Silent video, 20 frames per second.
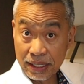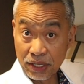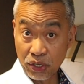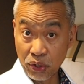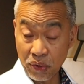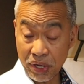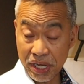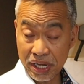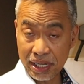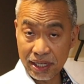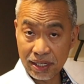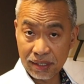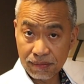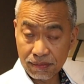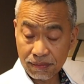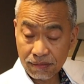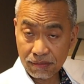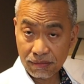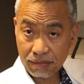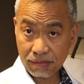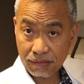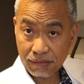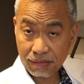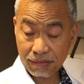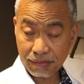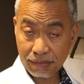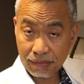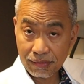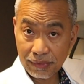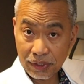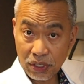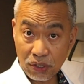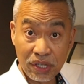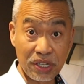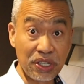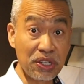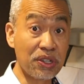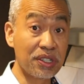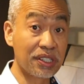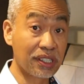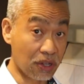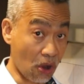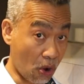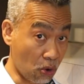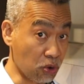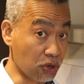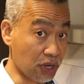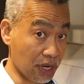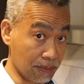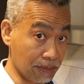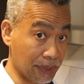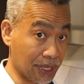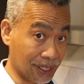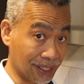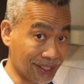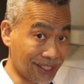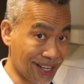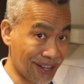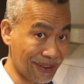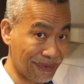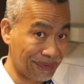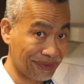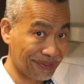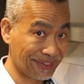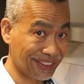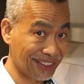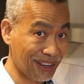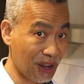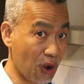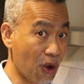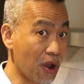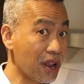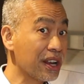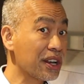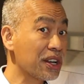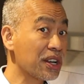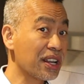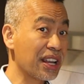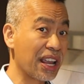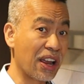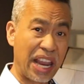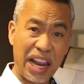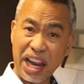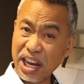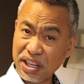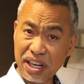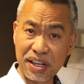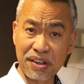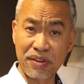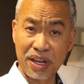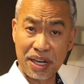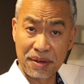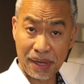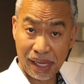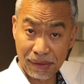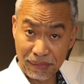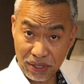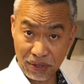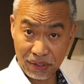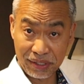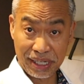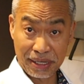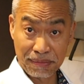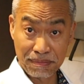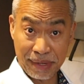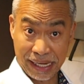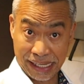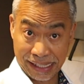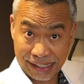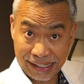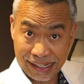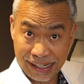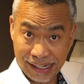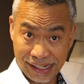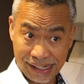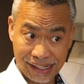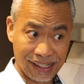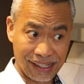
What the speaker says: Cream. You can use coconut milk. Any cream. I'll be using milk.